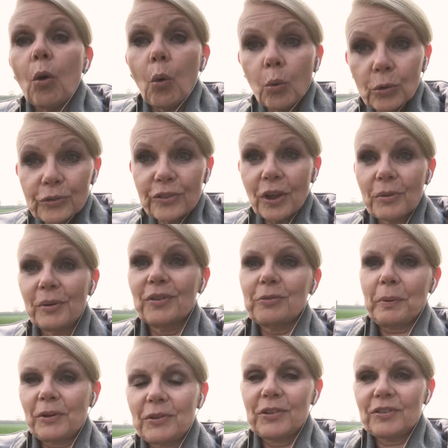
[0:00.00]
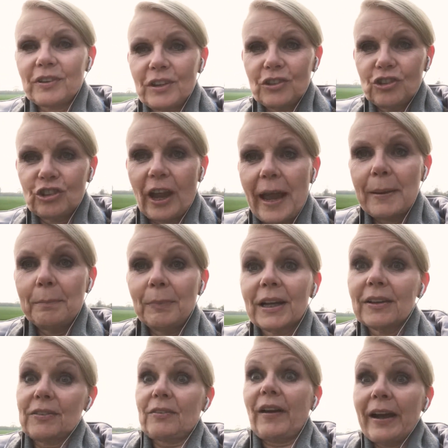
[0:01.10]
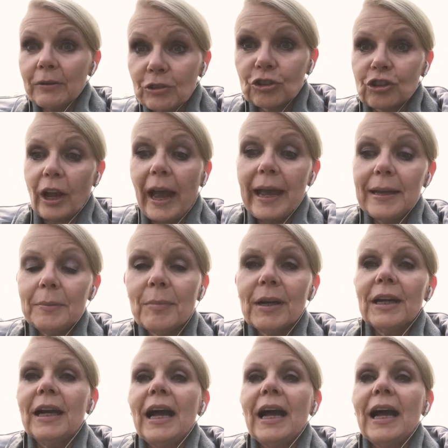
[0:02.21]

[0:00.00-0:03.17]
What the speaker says: also experiencing shame because of our shame,